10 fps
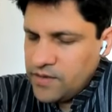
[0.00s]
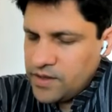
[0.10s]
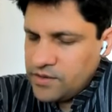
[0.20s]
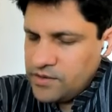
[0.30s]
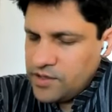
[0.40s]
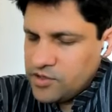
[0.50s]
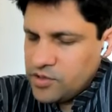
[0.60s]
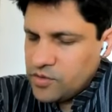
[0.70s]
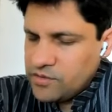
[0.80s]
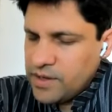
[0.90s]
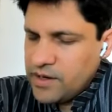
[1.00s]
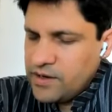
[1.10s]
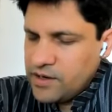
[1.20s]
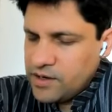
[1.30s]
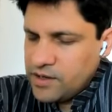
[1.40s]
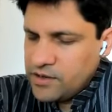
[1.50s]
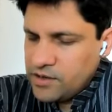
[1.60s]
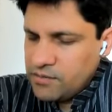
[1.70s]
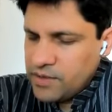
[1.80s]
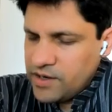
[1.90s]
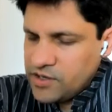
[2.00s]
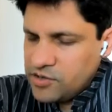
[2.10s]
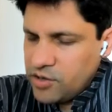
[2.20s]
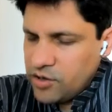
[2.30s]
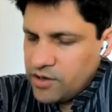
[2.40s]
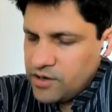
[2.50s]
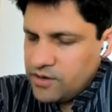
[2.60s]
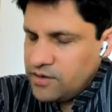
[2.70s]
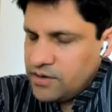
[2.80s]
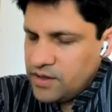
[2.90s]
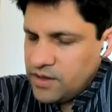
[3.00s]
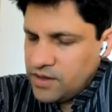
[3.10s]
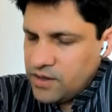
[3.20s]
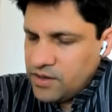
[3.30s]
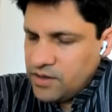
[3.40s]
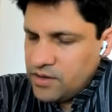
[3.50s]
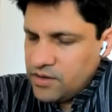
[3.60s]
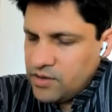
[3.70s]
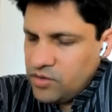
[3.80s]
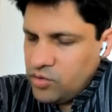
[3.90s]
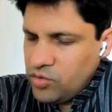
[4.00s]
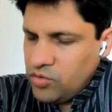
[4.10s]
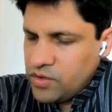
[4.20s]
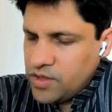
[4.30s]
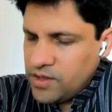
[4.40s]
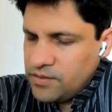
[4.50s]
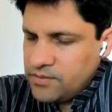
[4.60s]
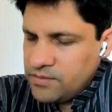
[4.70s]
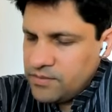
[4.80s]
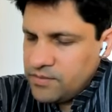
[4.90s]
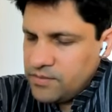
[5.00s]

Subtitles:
We had this teacher who was meditating in the meditation hall, and two